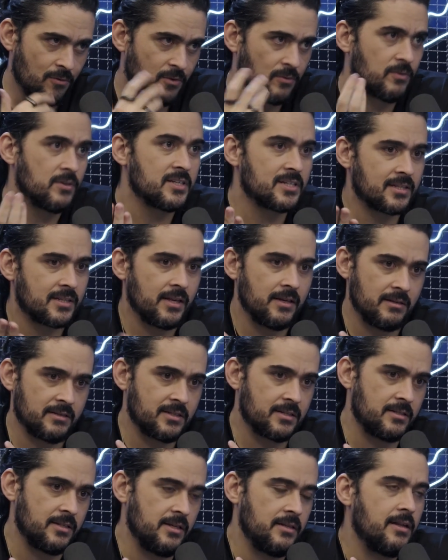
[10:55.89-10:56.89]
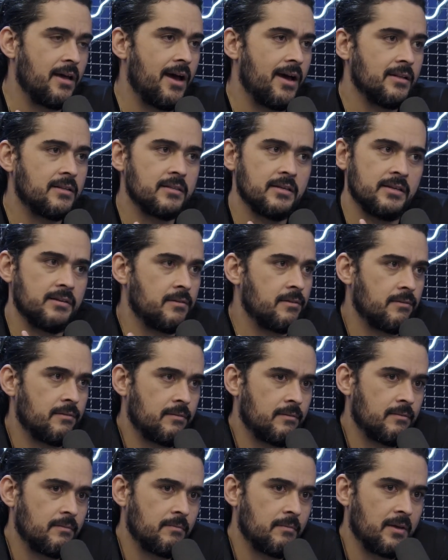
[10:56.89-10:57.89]
All of us see that
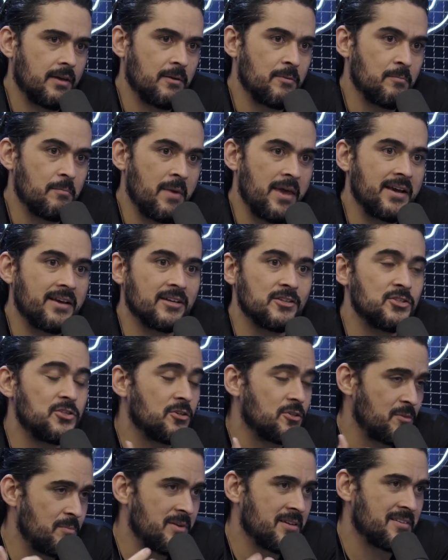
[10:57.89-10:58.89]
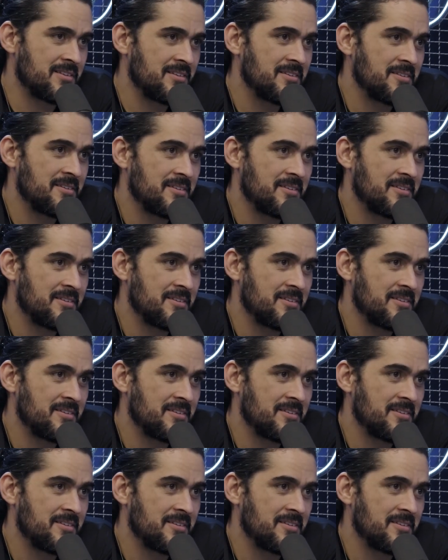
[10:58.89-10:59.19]
and make a judgment.